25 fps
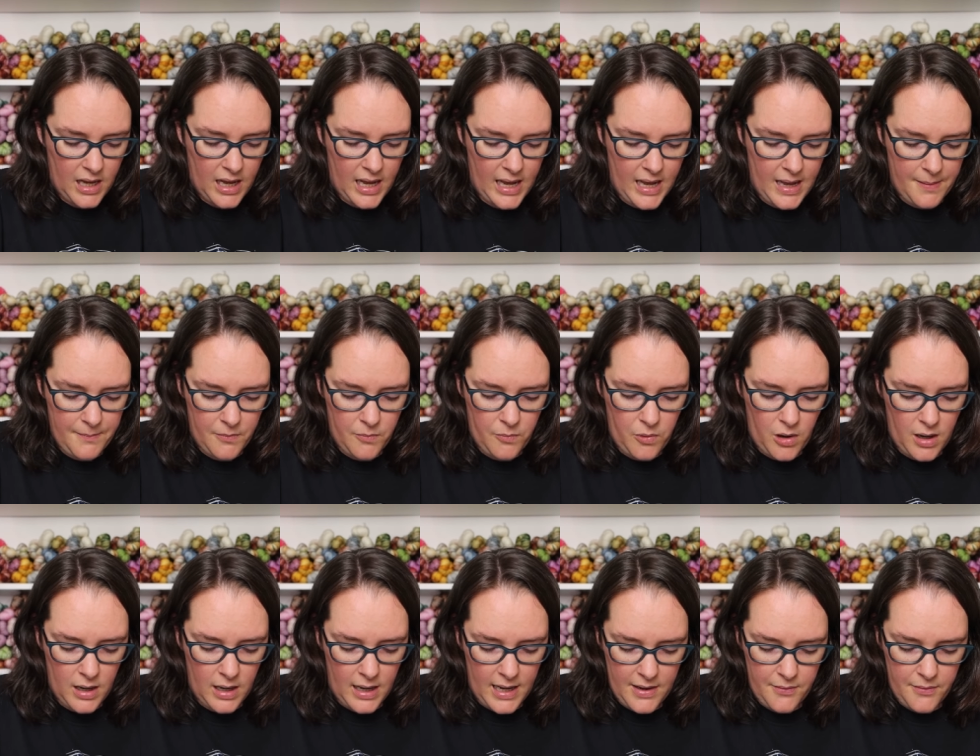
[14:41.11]

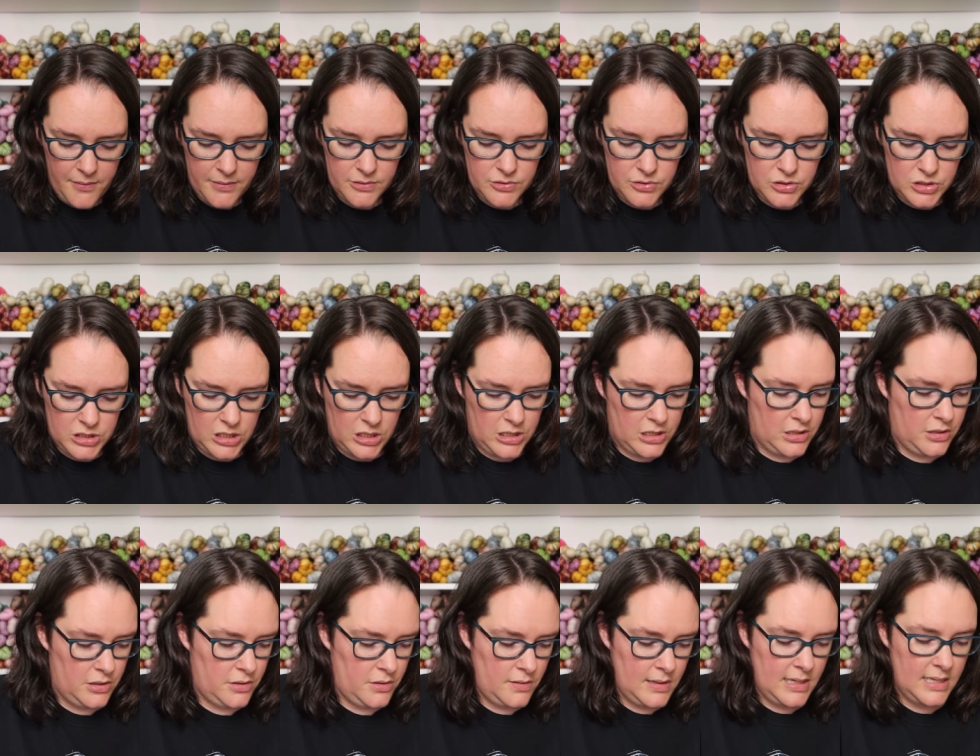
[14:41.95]
What I will
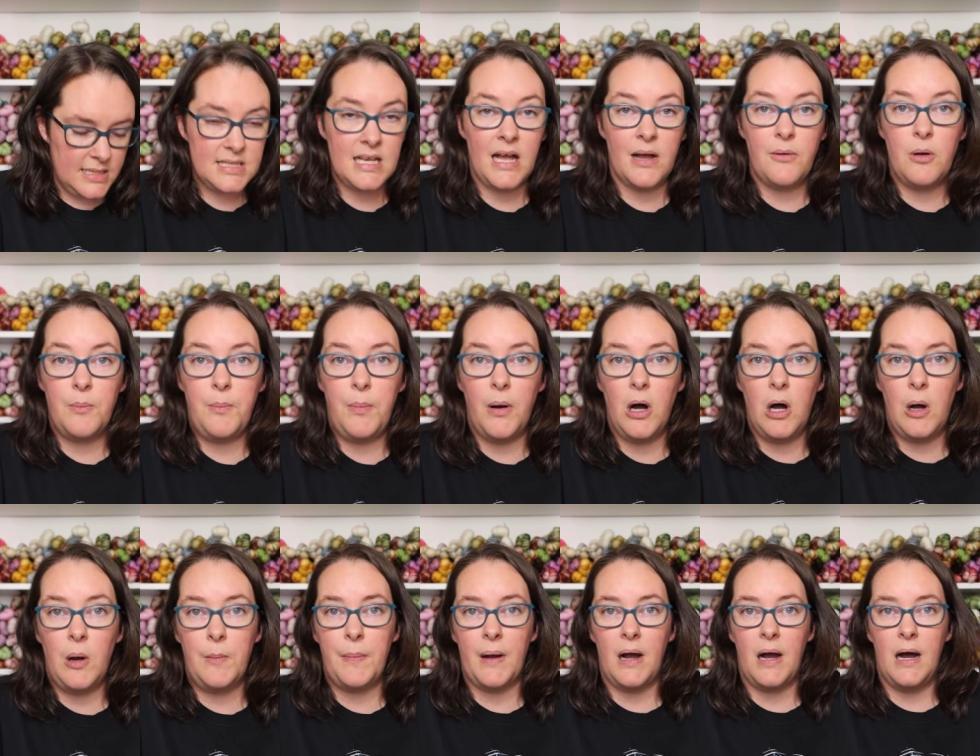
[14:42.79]
do is I will
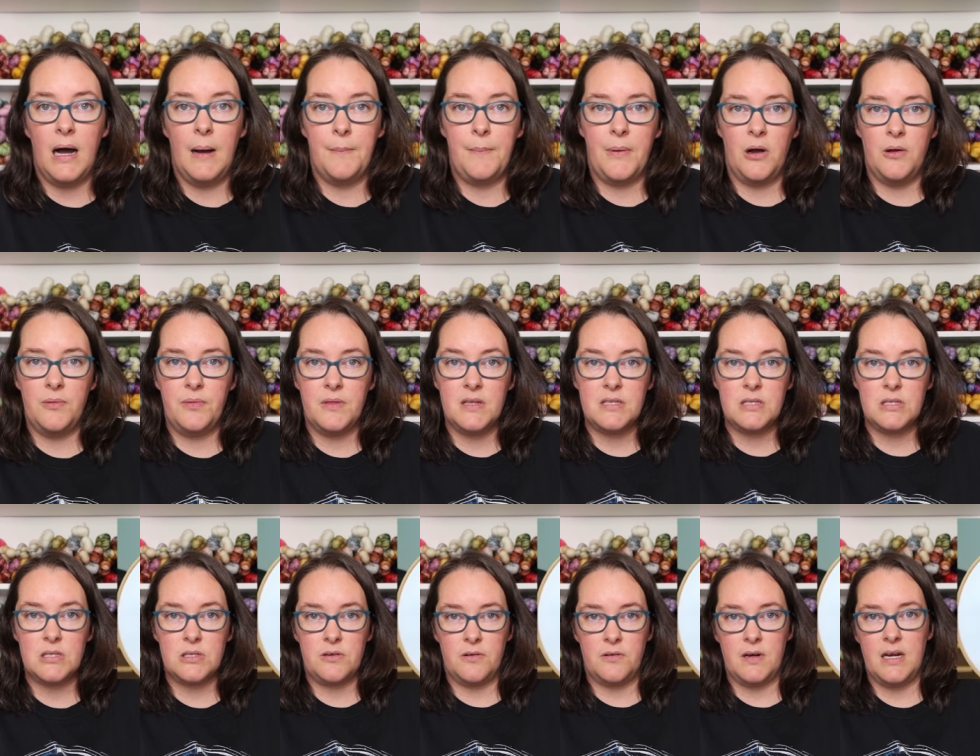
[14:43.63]
pop up on the
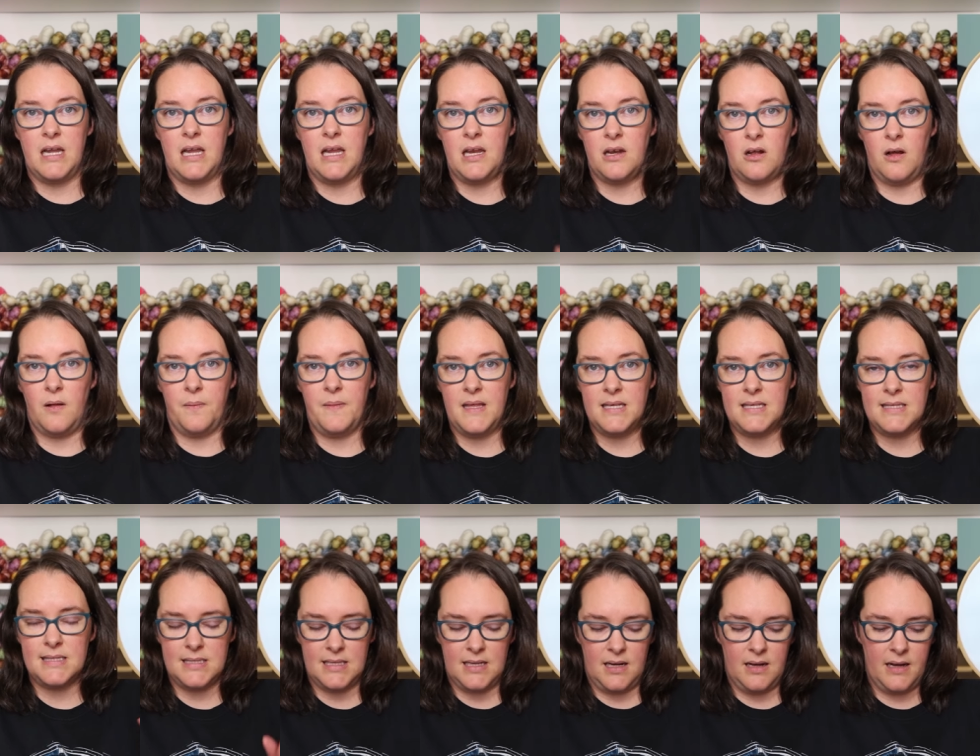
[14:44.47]
screen on
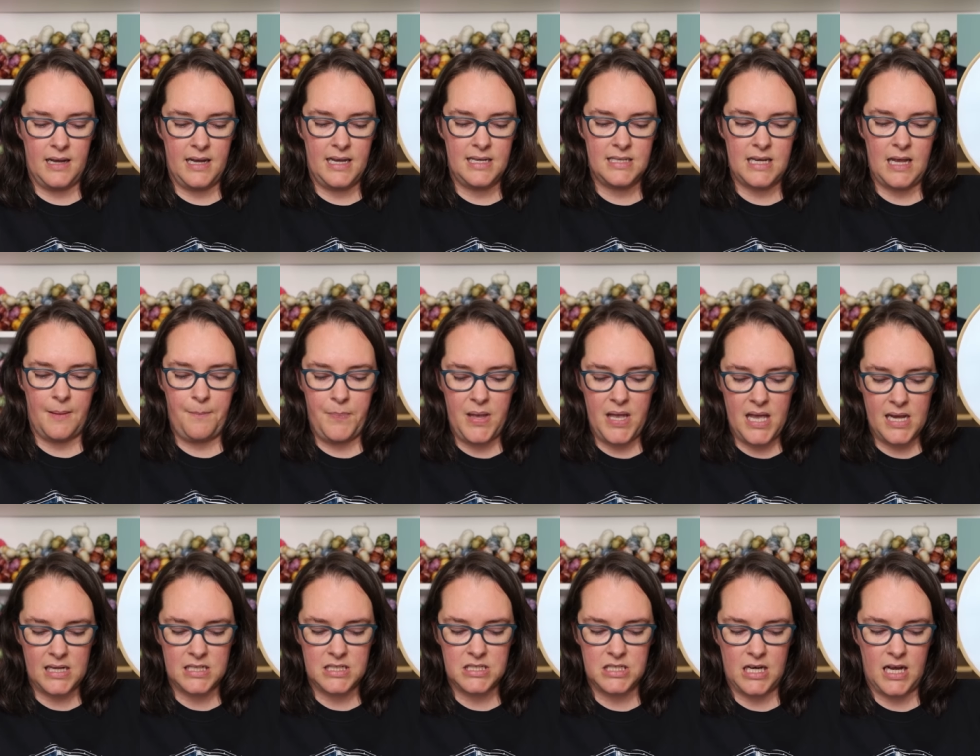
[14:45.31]
this side a
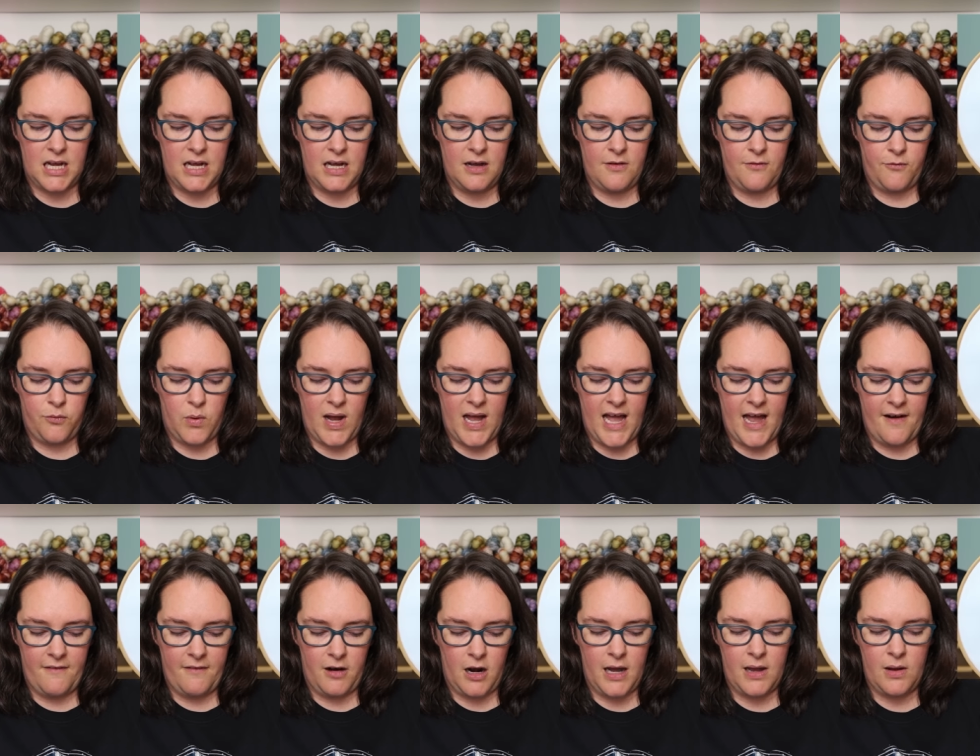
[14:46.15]
picture of
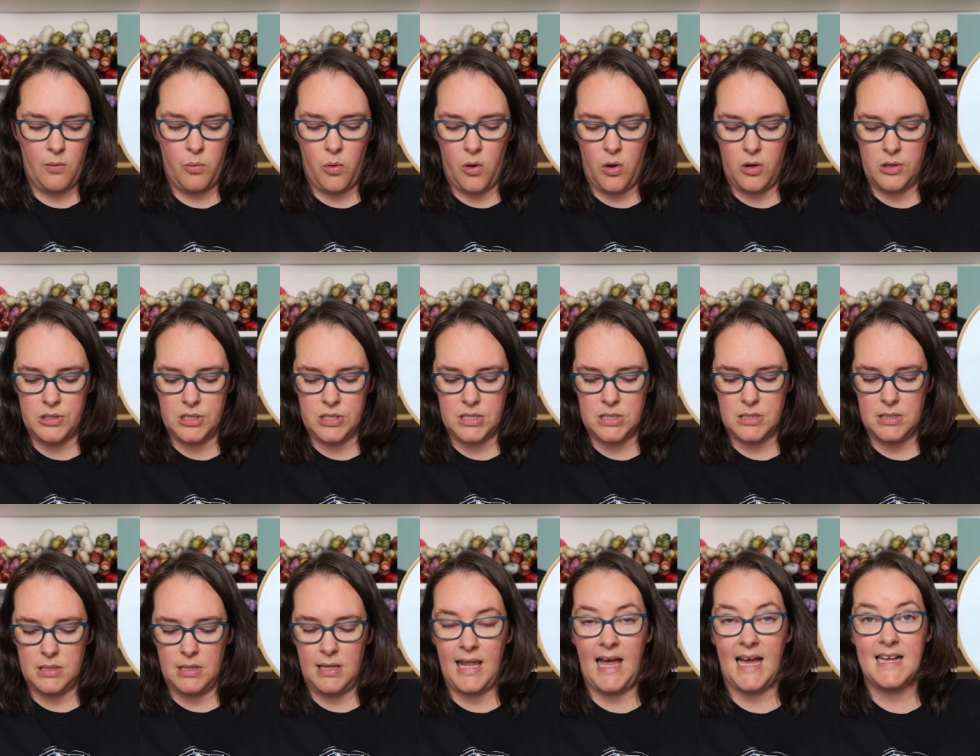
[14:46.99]
where I
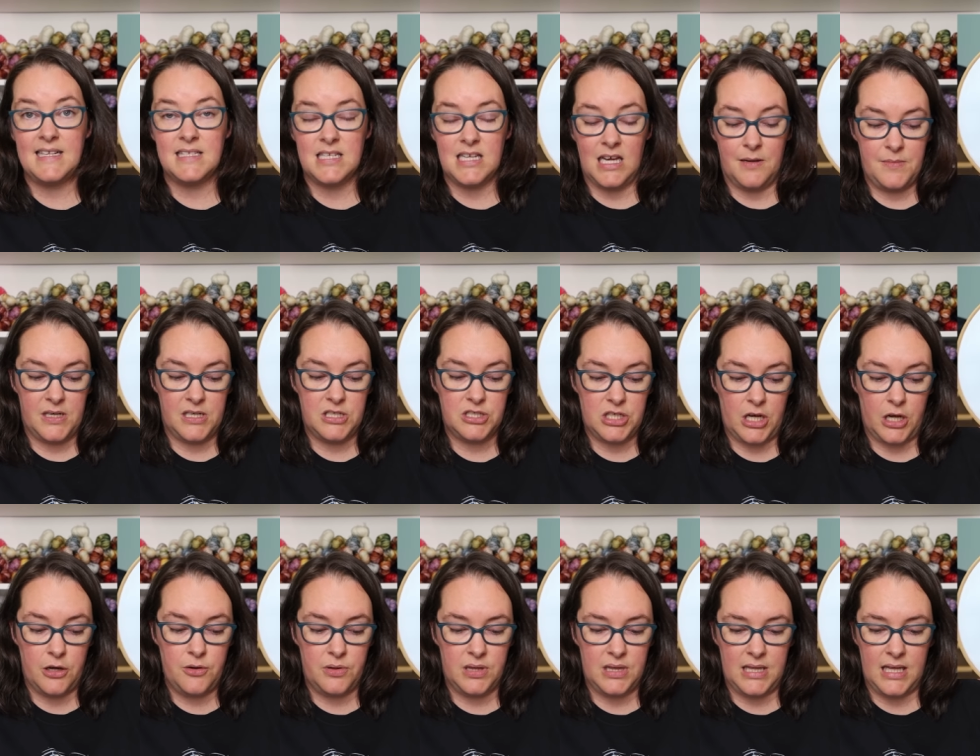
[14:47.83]
was last time I
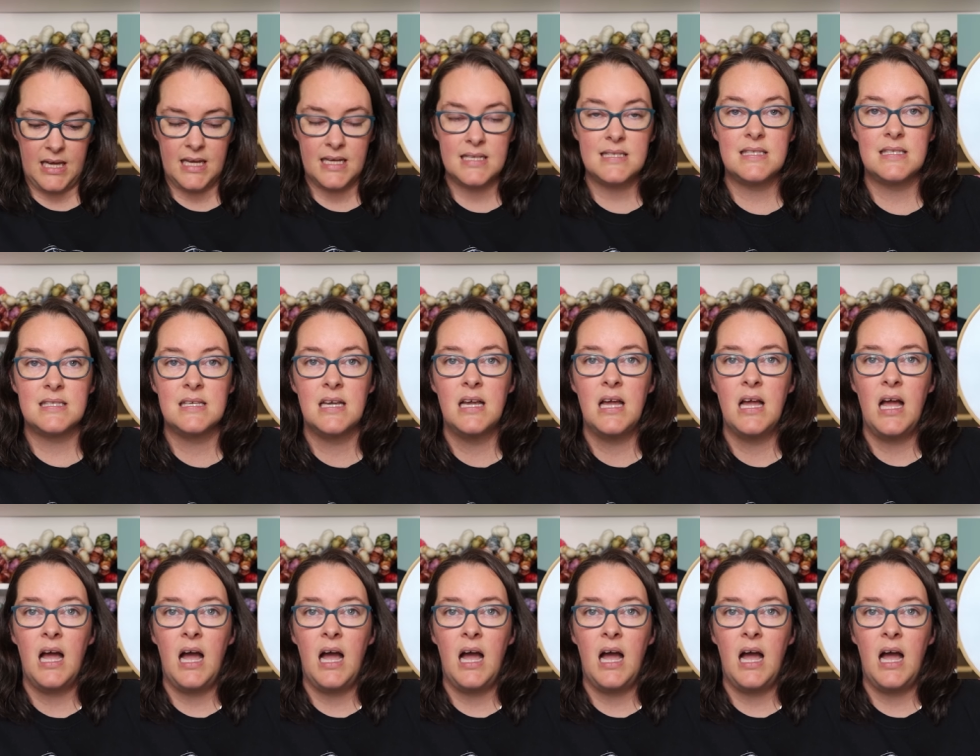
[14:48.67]
showed this.